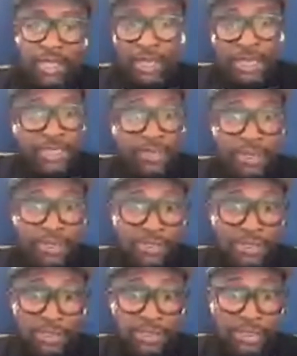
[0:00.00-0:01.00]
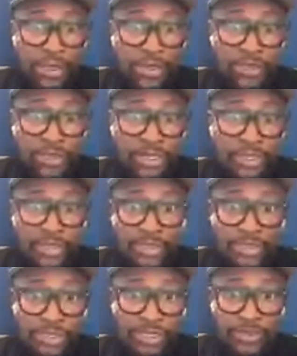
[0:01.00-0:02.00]
Look at you, you're still working a job.
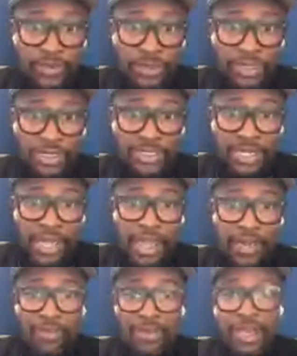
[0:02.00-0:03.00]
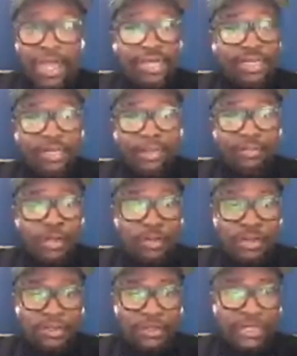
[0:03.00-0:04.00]
And there are moments where it's like,
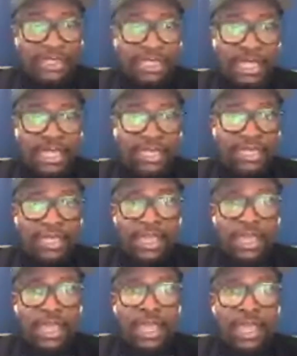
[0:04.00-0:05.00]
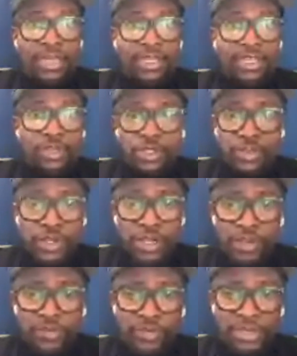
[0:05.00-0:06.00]
you're too good for this. And I have to
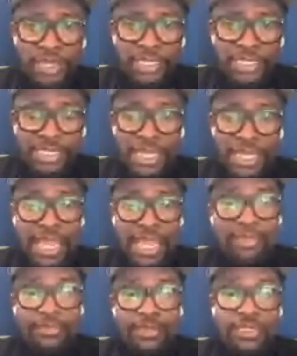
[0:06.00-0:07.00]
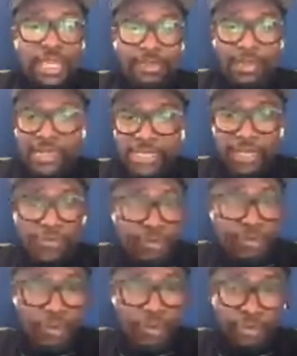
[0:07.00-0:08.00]
check myself at both moments. You know,
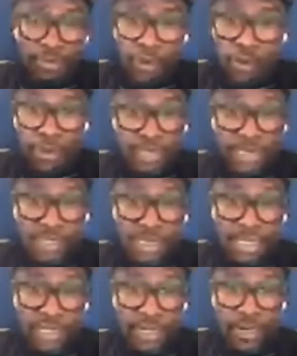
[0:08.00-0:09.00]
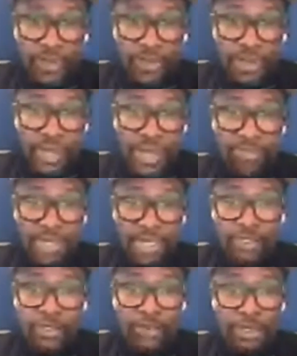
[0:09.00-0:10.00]
I'm not too good or too bad for
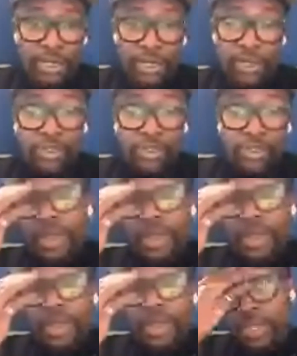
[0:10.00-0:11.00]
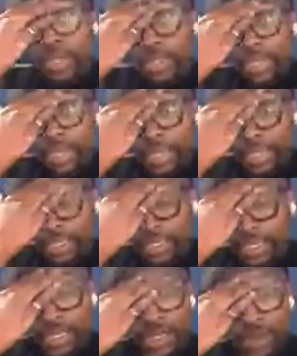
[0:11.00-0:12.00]
anything. You know, it, it, it
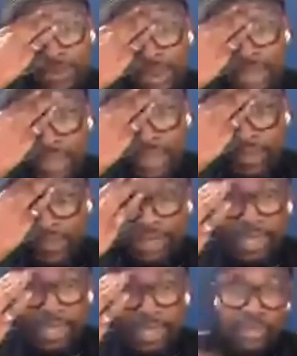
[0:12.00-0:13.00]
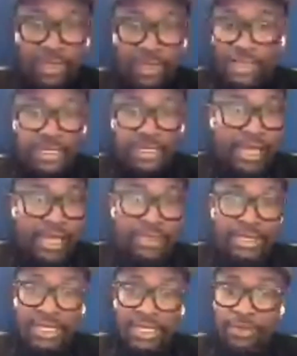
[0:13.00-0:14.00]
could happen to anybody at any point in their life.
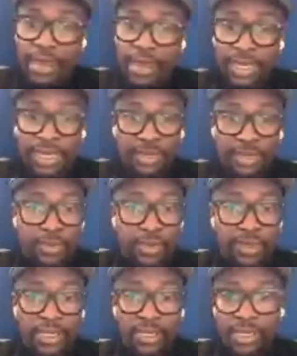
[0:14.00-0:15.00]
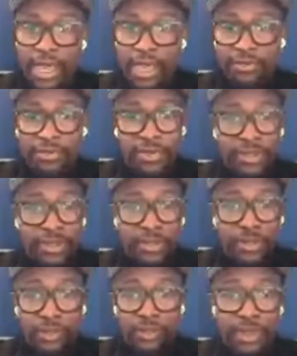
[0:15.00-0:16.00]
You know, you could be at the top of the world one
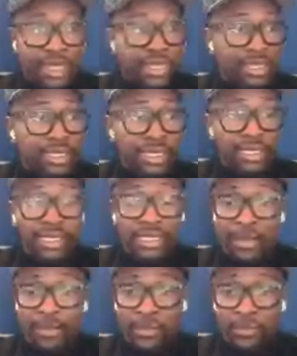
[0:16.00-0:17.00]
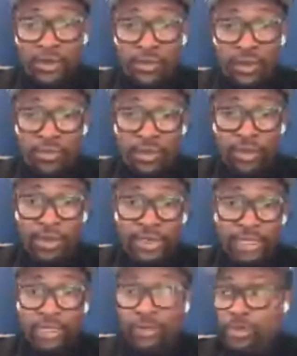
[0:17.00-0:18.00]
moment and you're all uh, at the ground the
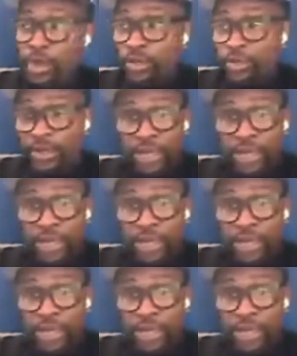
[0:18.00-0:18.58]
next moment. So,